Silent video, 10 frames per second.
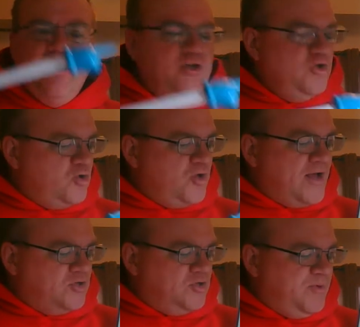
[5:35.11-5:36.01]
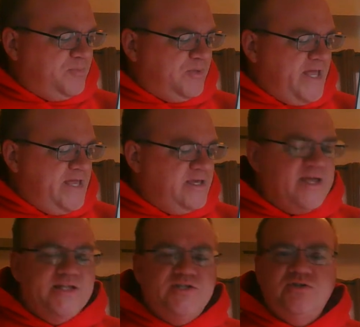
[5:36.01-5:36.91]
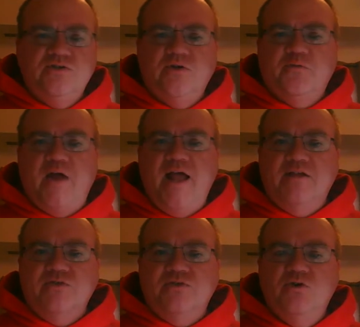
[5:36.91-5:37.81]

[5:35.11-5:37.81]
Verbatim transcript: You could actually be playing against your friends.